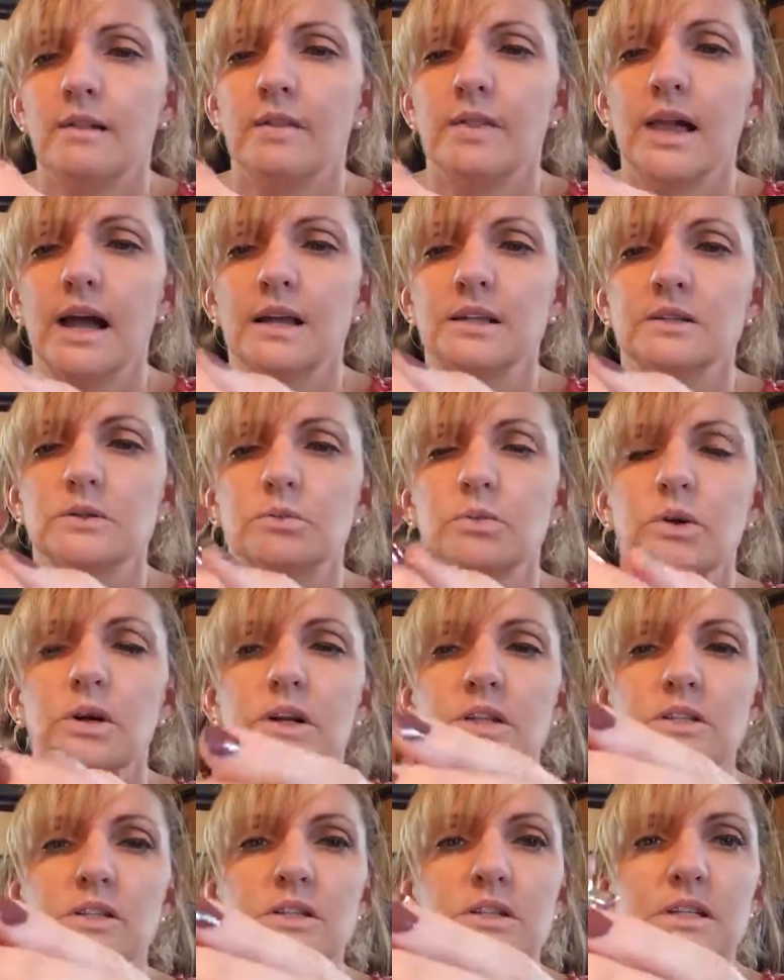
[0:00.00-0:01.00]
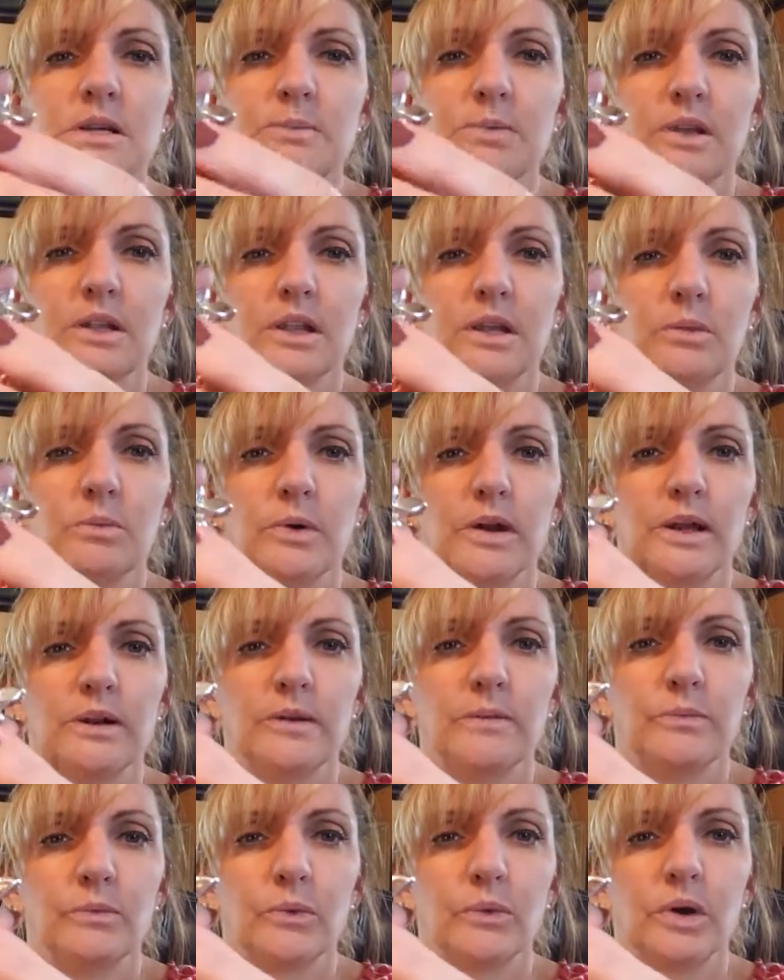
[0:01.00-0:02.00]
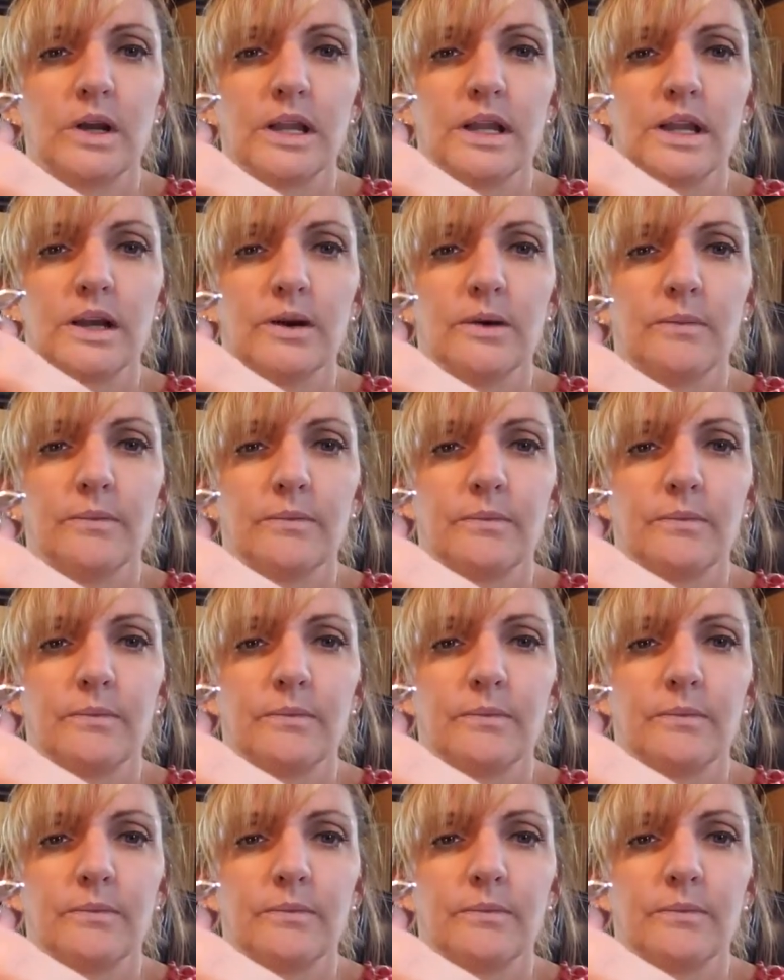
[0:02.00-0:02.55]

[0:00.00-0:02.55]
that's where it's typically written, right here.